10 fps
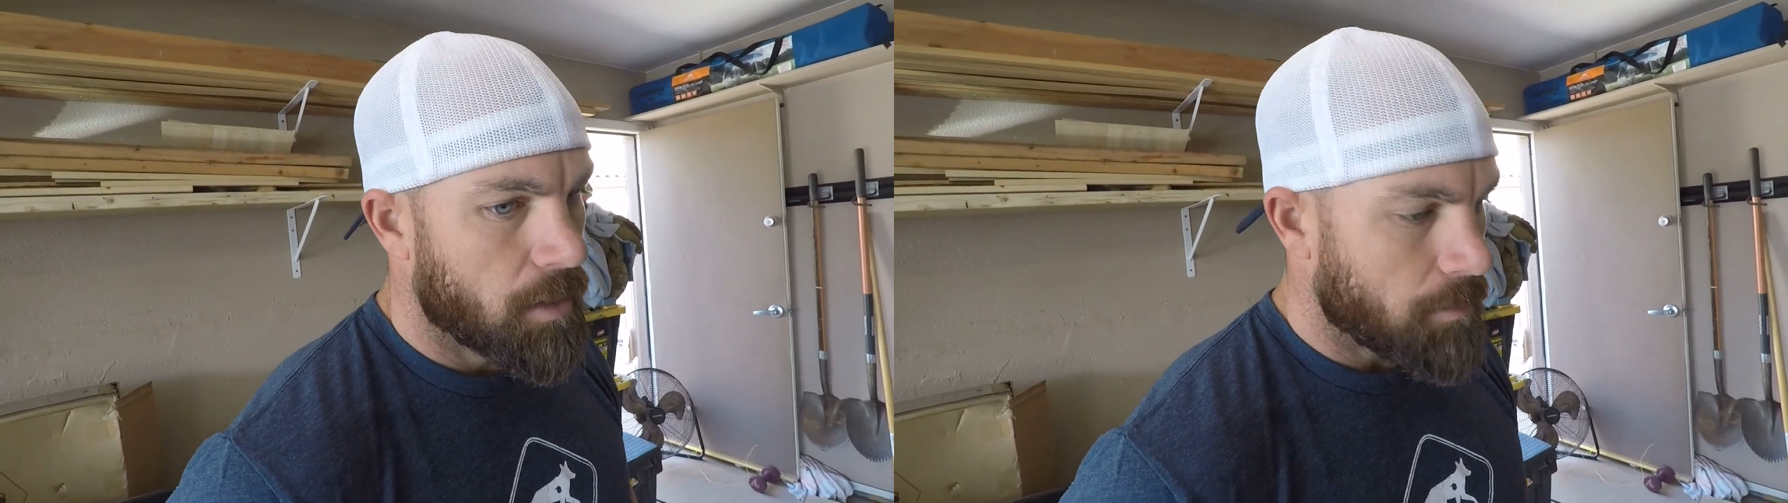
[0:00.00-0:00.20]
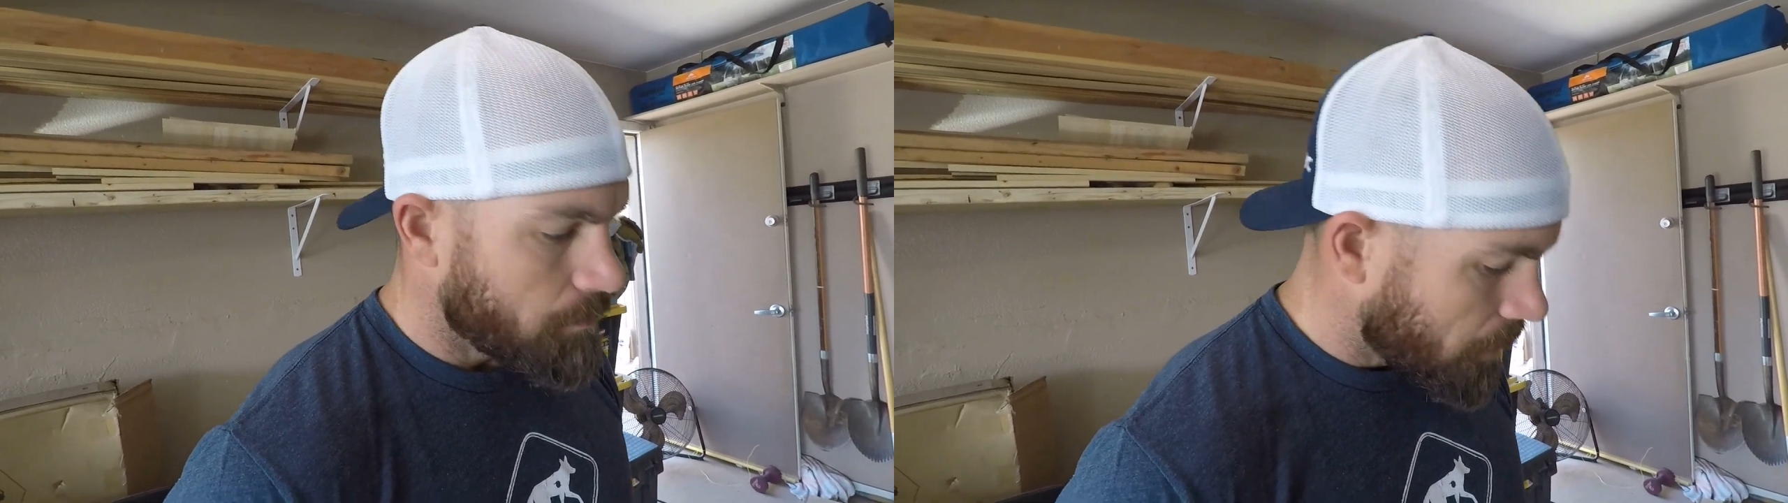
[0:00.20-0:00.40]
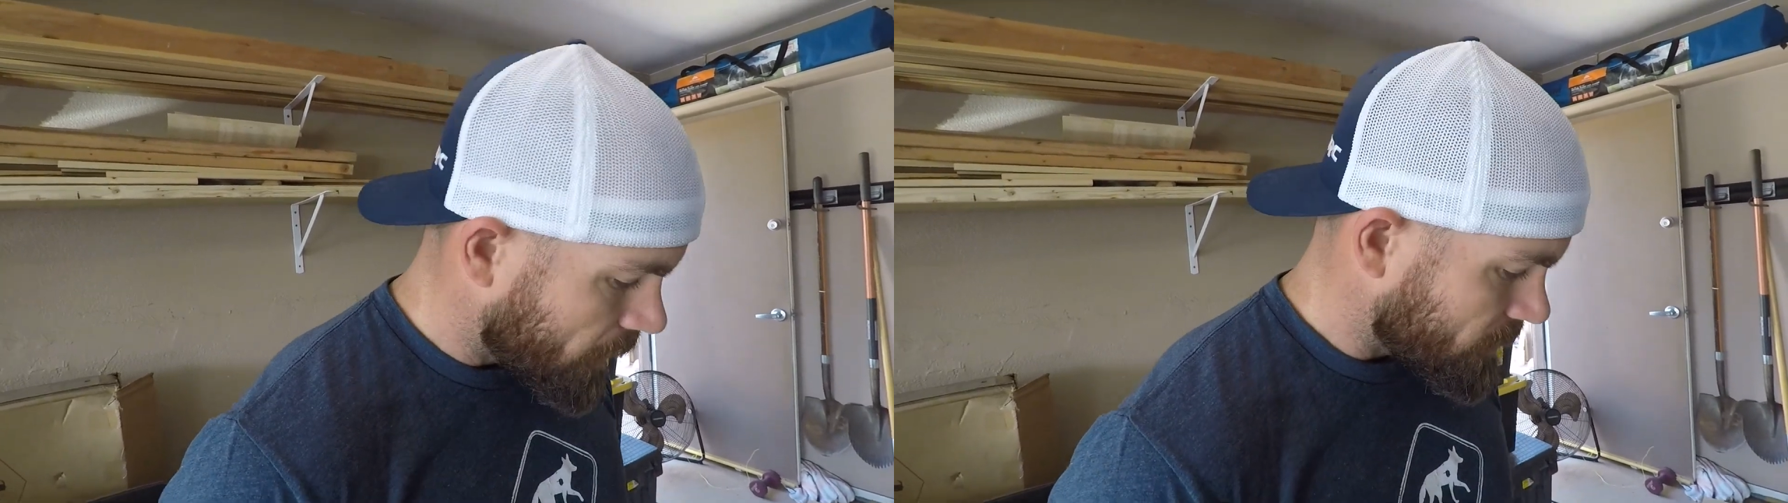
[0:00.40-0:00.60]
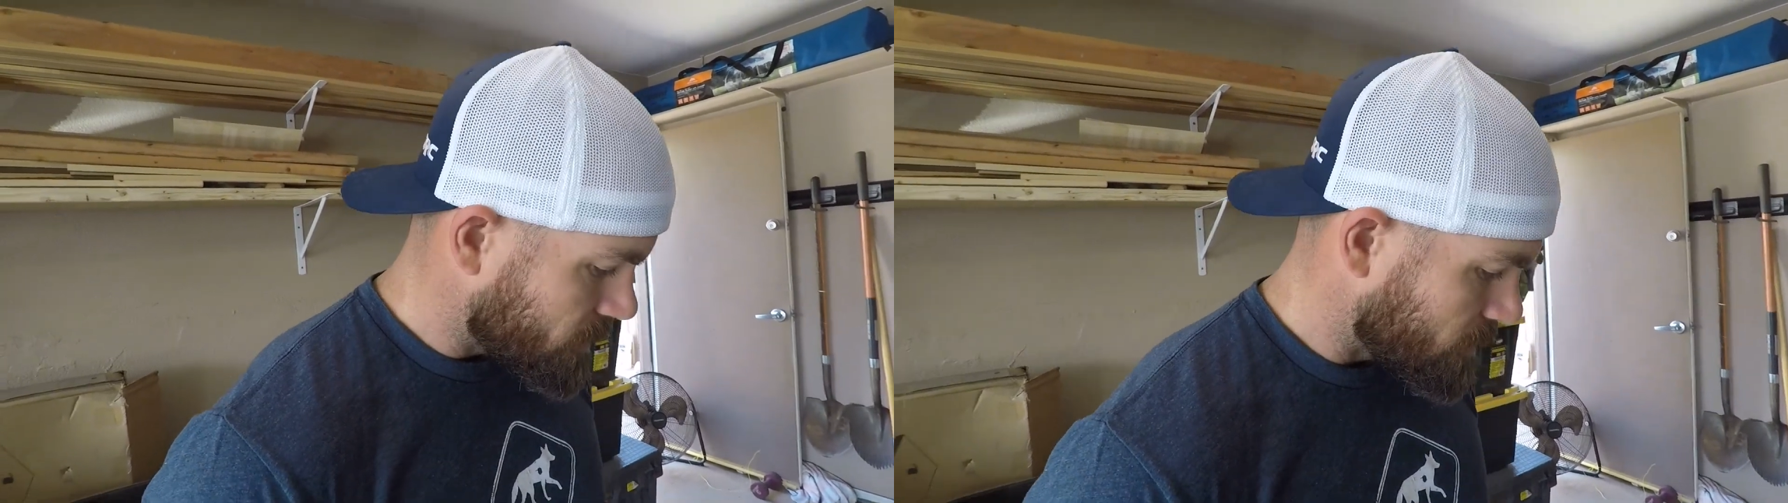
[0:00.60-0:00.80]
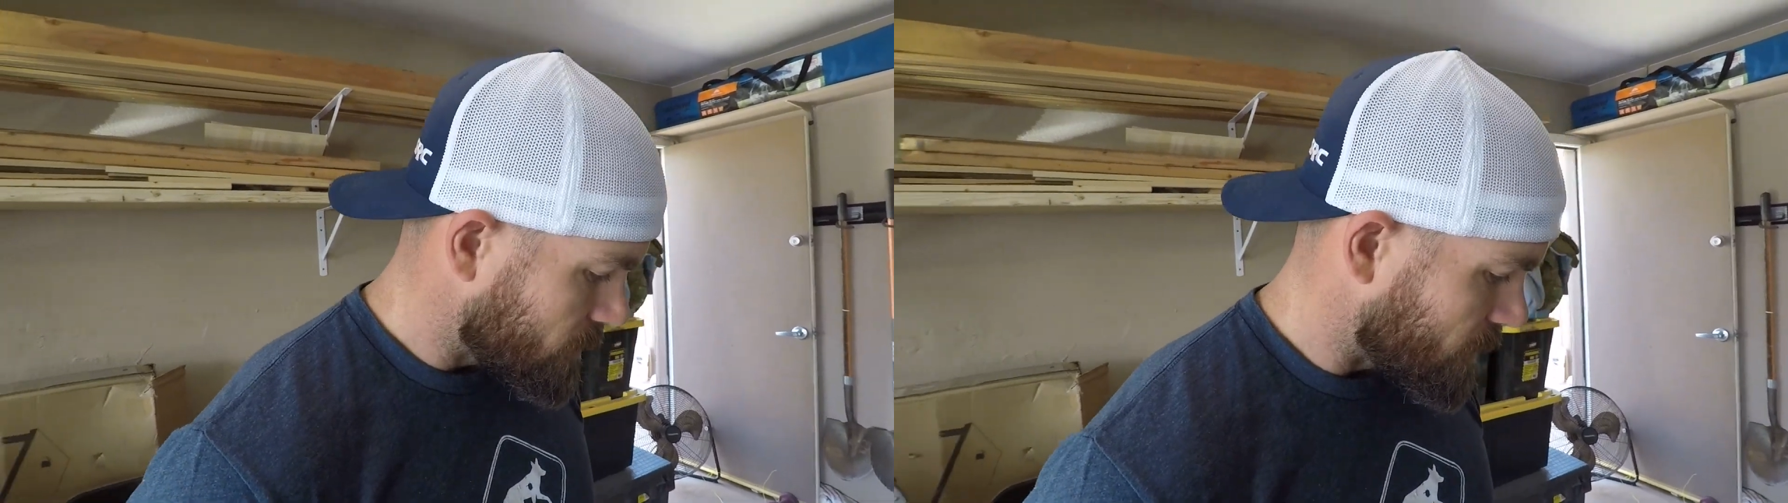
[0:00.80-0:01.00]
but
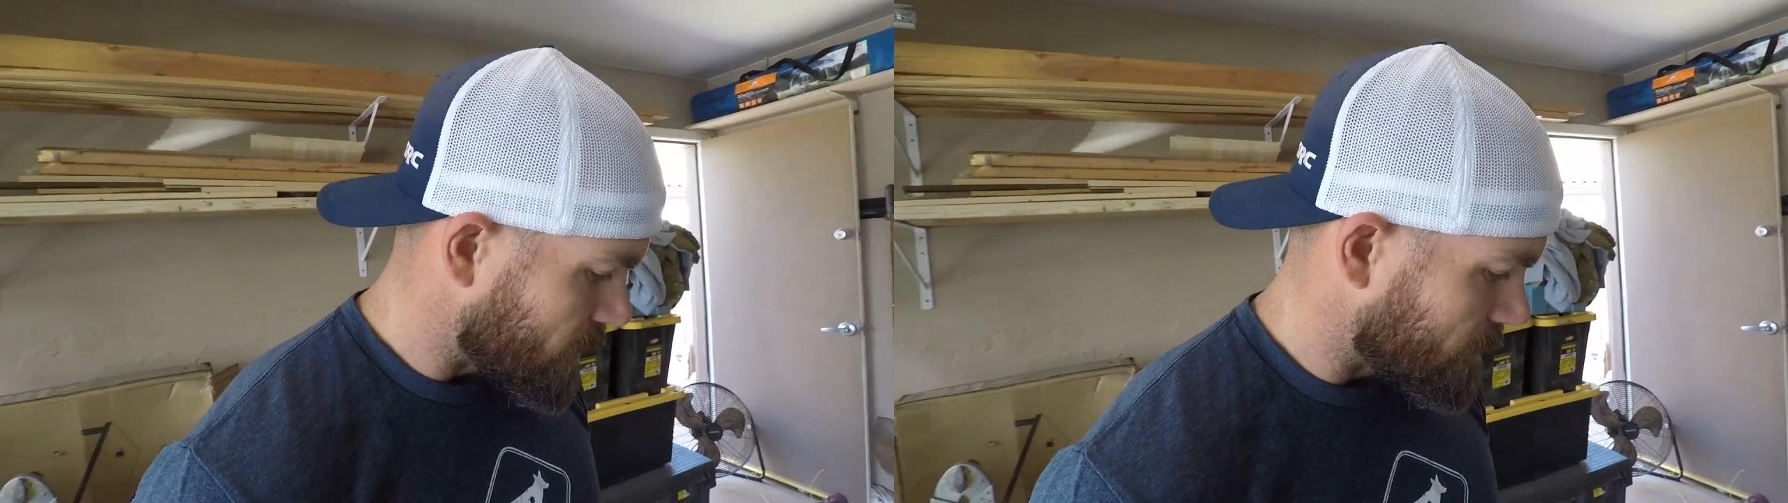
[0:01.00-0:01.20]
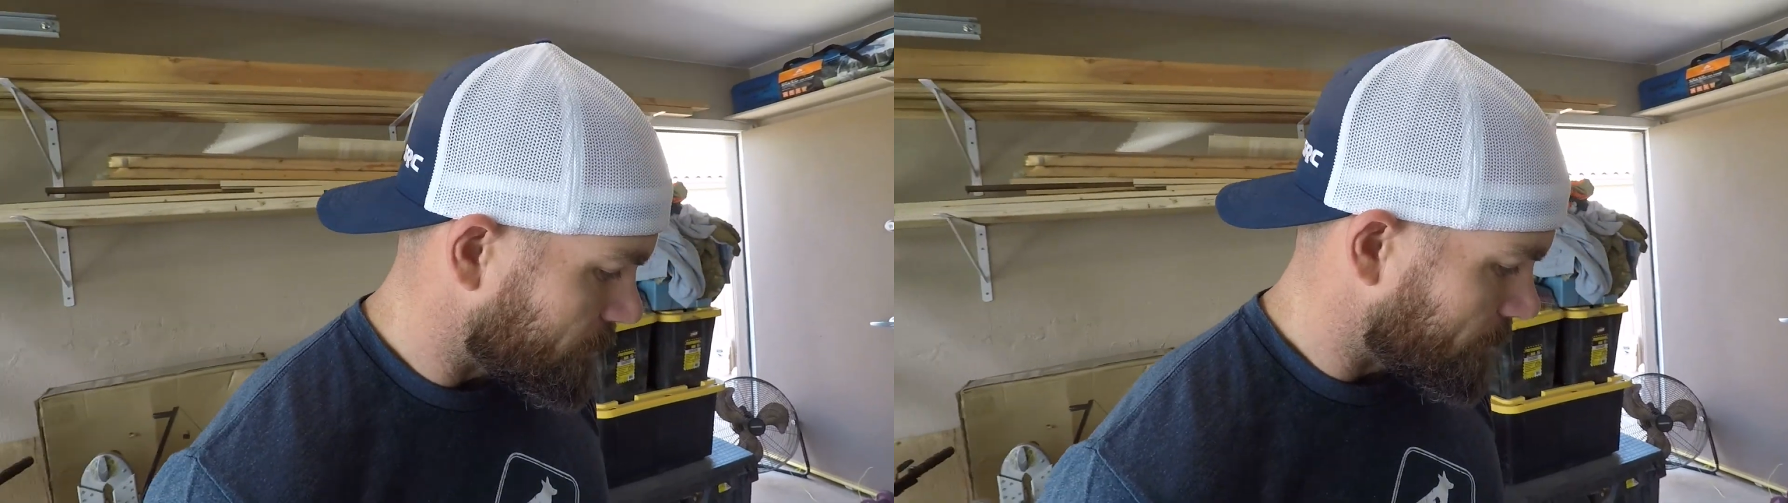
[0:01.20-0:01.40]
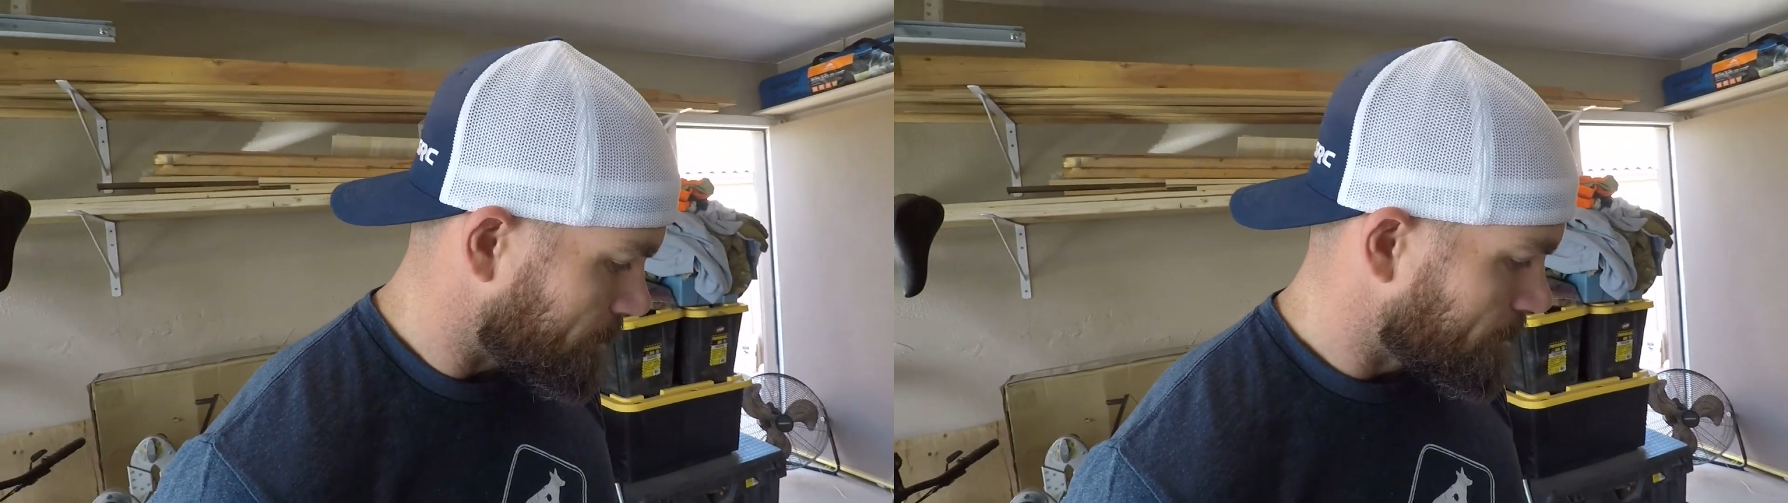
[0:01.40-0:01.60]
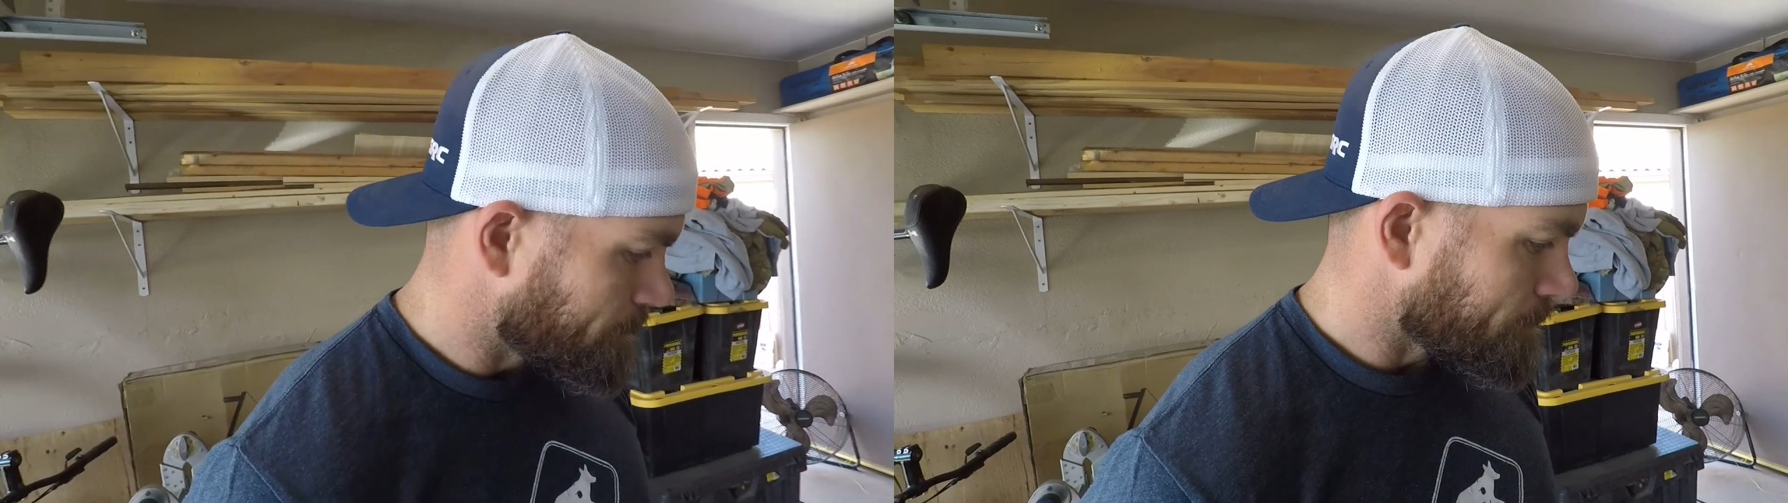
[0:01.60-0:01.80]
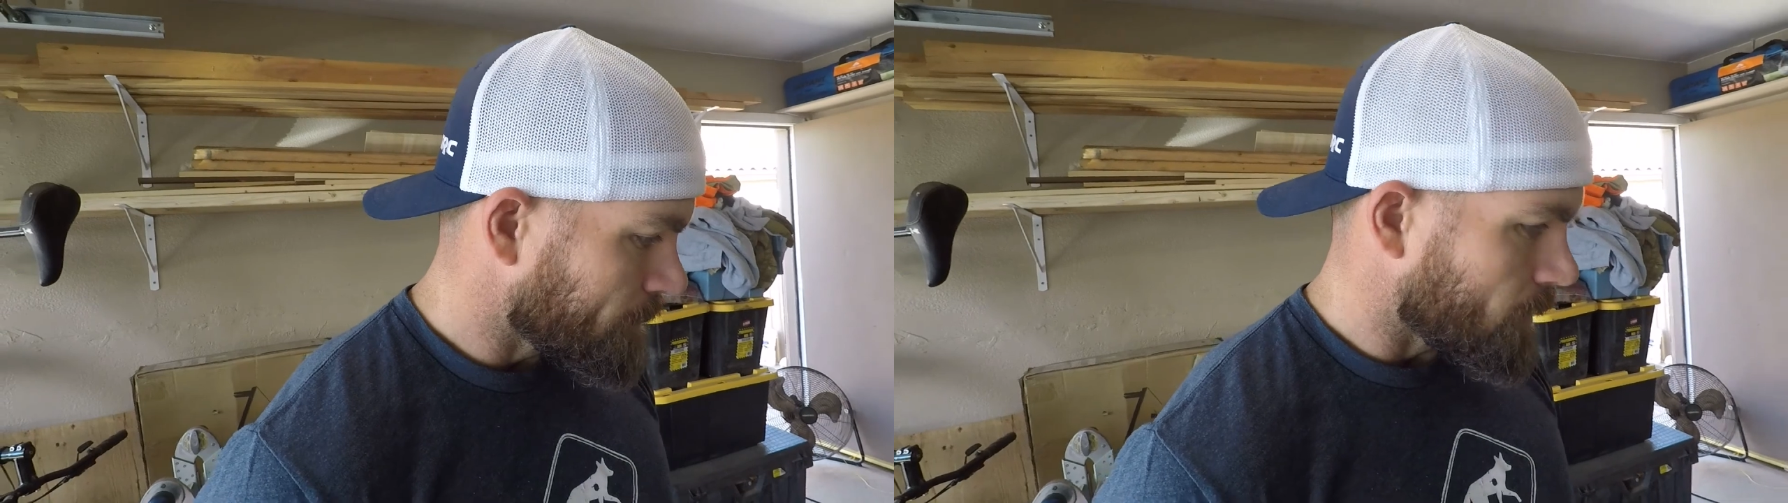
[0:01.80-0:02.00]

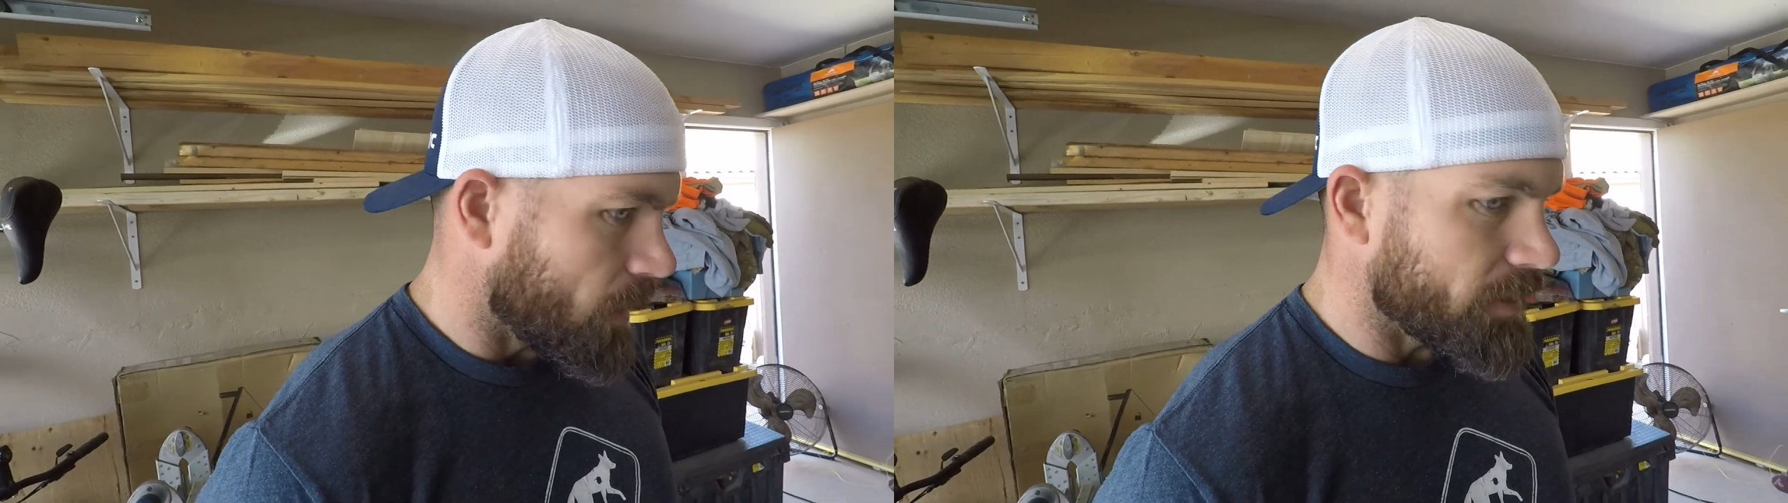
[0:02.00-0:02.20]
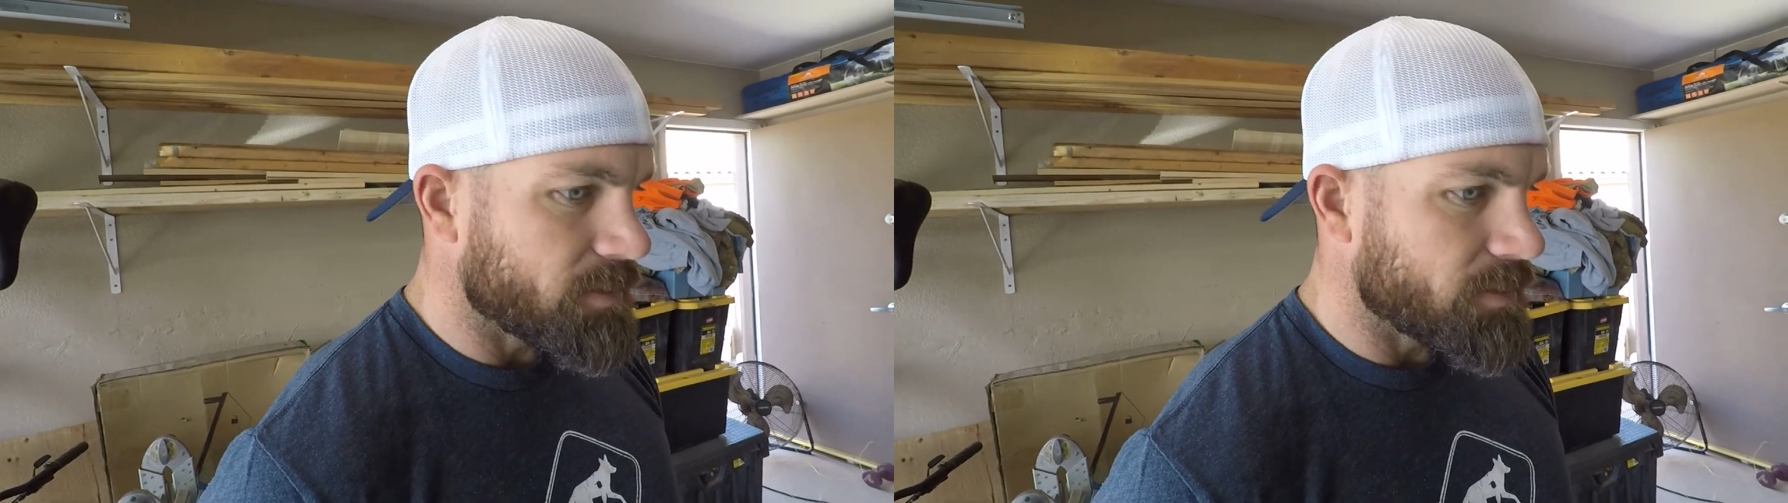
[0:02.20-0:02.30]
I'd